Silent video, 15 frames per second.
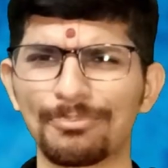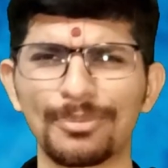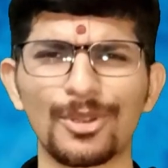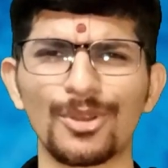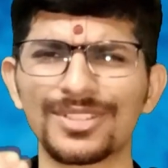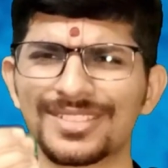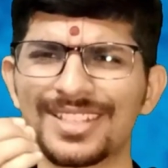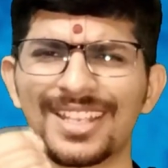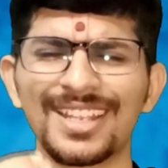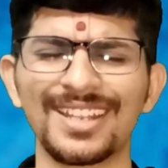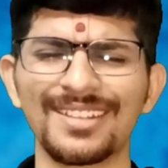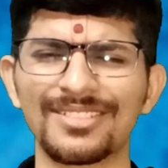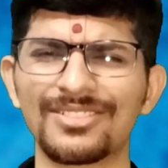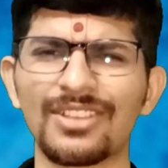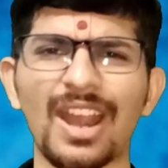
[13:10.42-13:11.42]
because
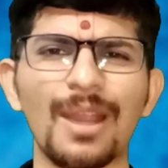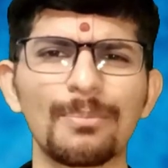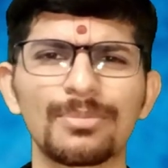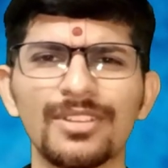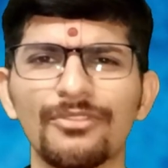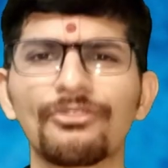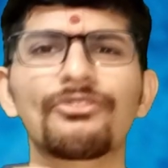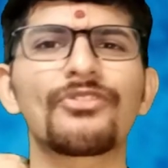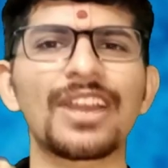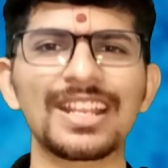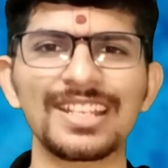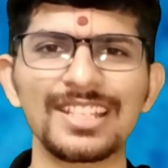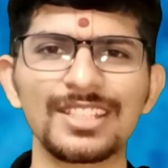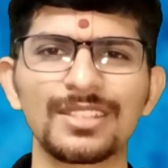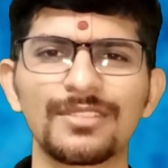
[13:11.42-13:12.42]
they trapped
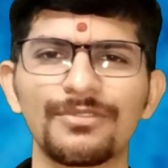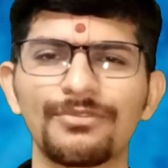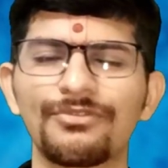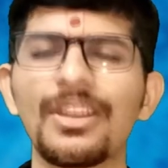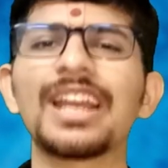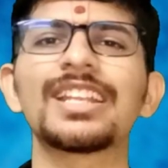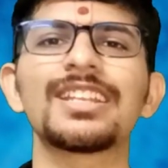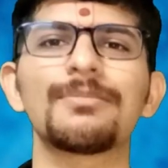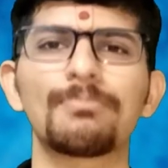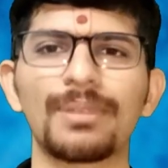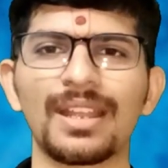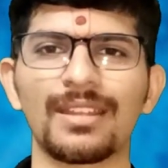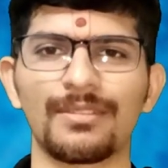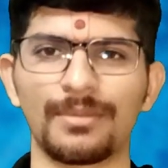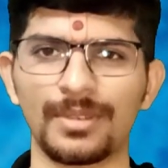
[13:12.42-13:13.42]
very very
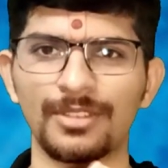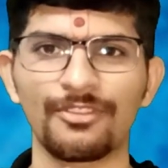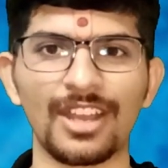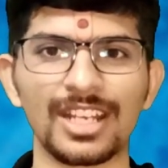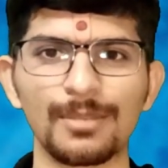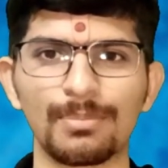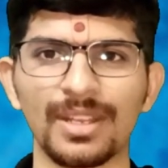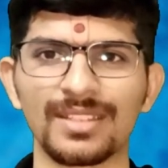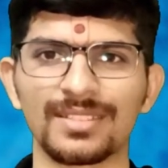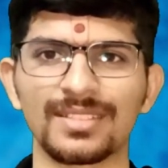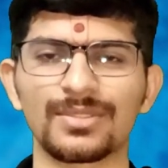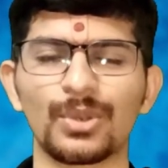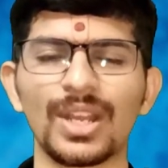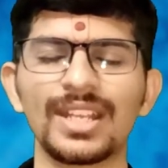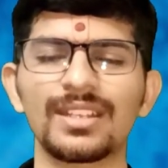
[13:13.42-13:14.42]
play in very
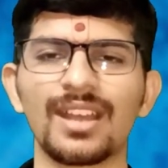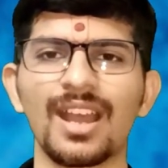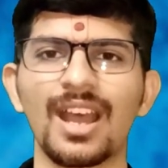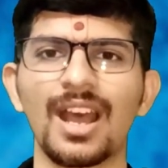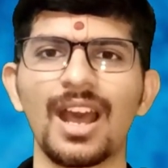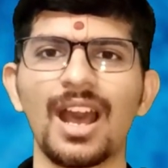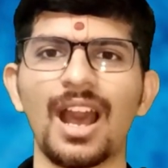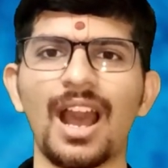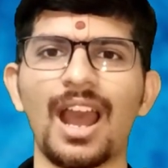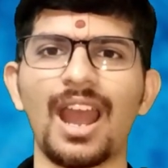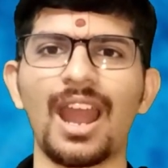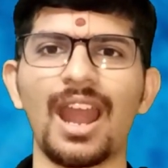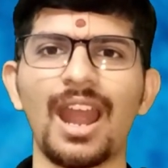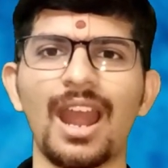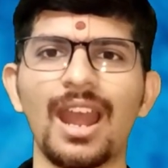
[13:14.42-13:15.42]
places, right?
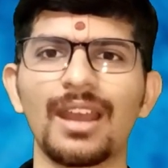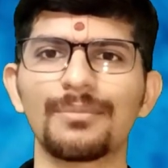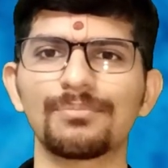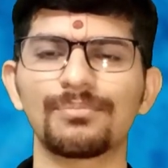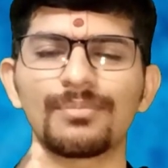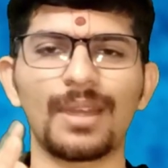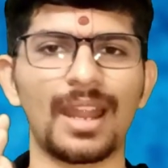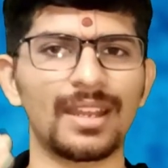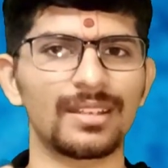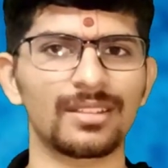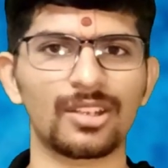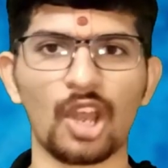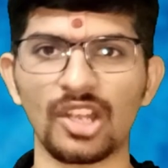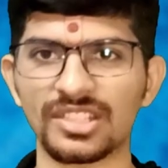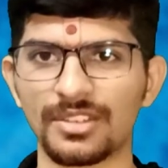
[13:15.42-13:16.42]
Um,
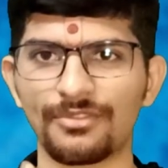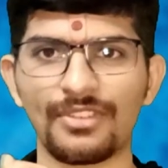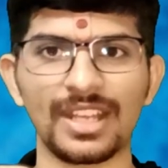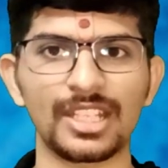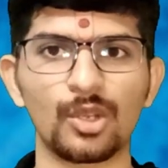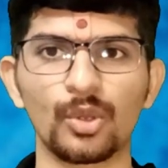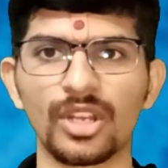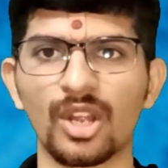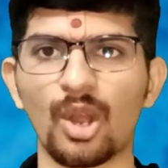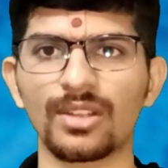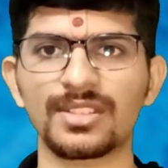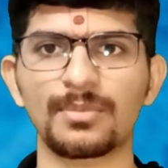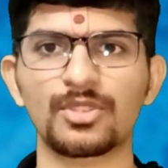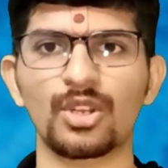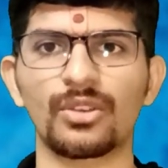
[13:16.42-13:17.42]
and concept very good
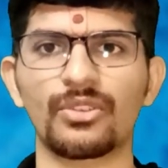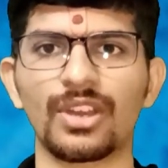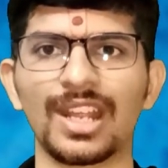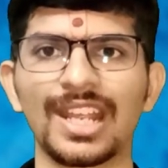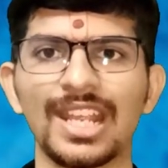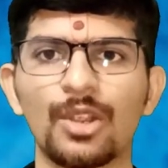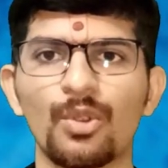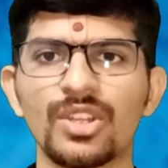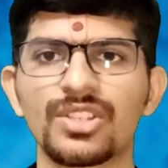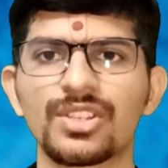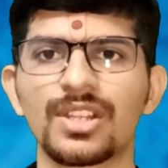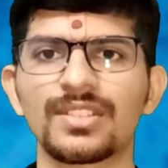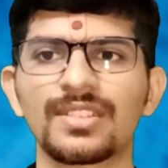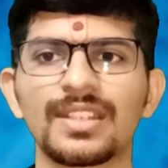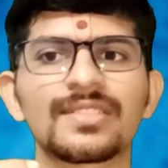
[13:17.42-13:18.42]
conceptual tricky
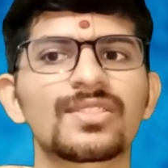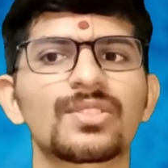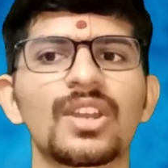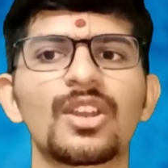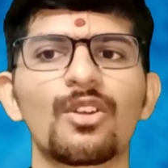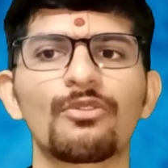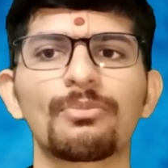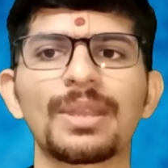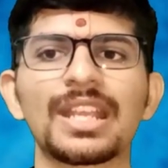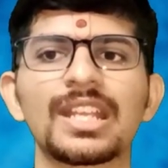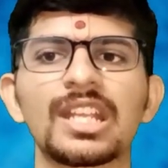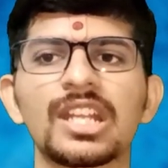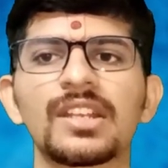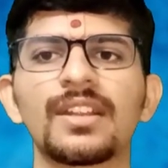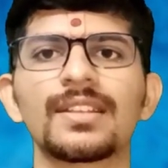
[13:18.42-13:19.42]
questions instead of
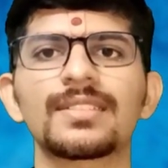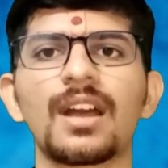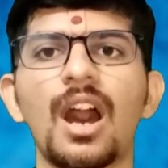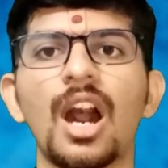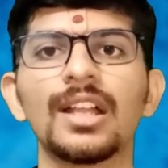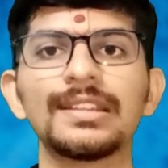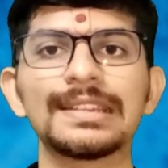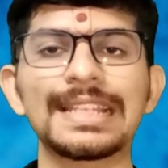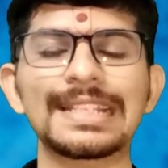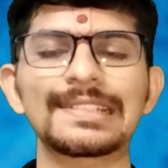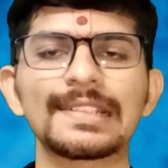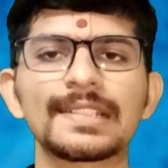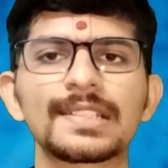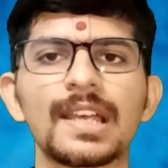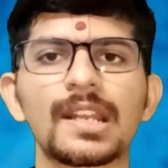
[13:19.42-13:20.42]
making it as
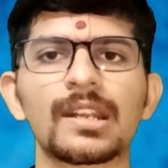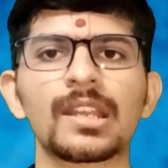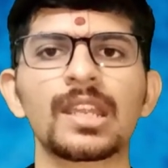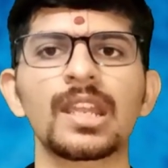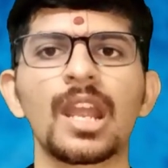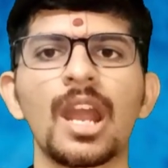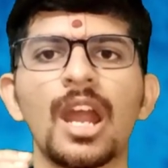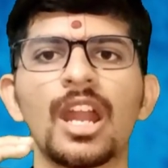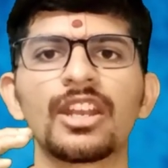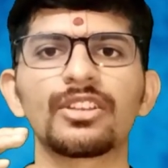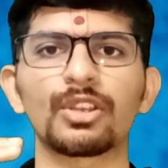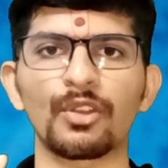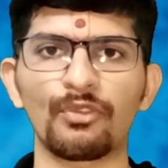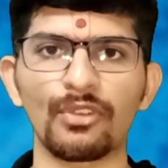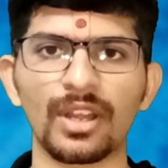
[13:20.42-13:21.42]
unnecessary
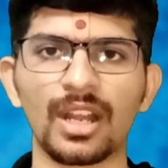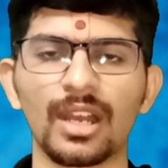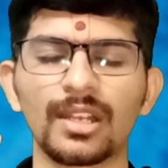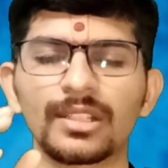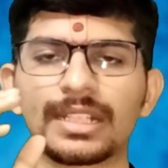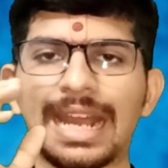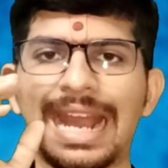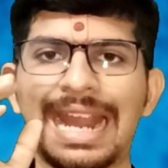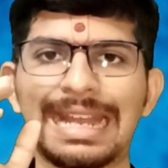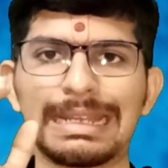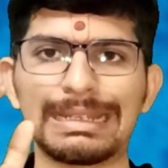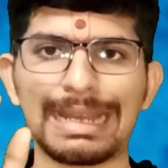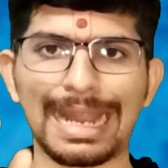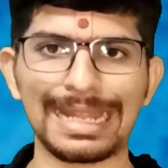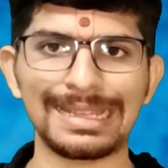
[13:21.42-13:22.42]
difficult
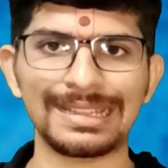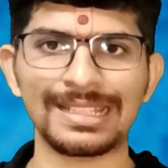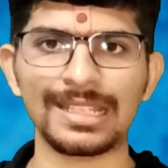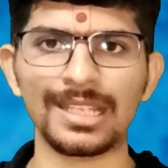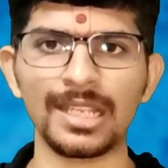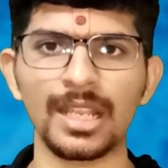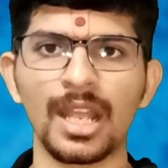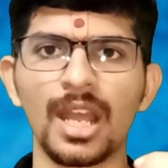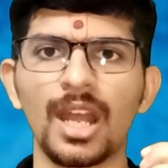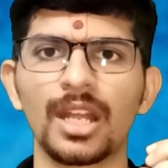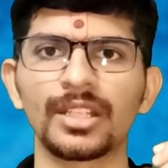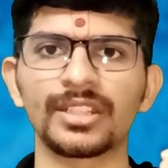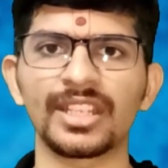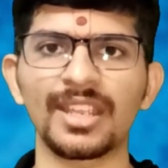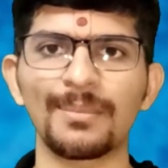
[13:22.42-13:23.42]
and lengthy
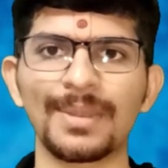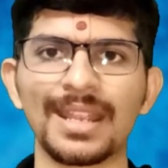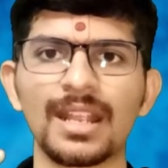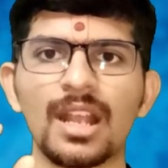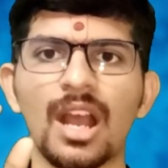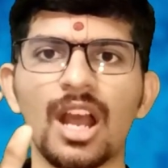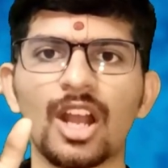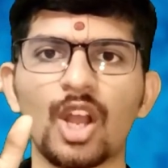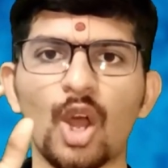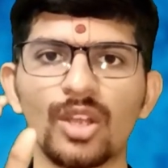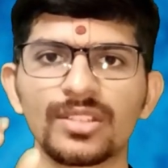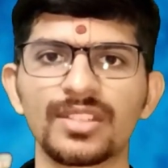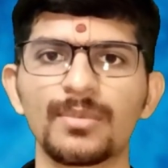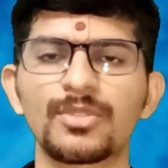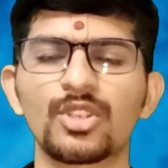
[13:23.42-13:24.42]
they make a
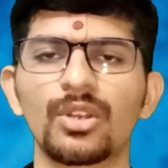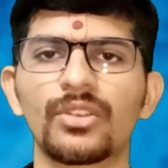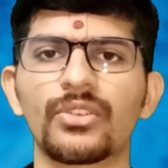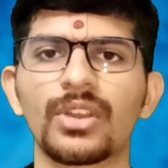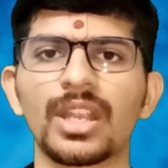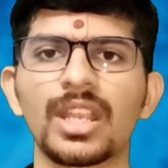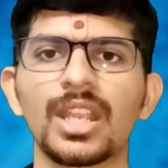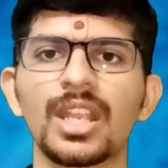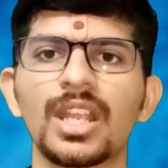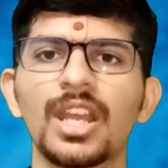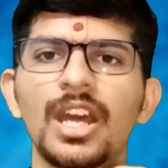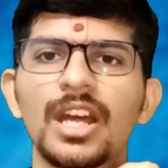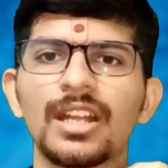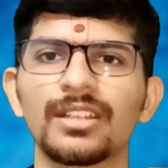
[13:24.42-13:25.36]
conceptual tricky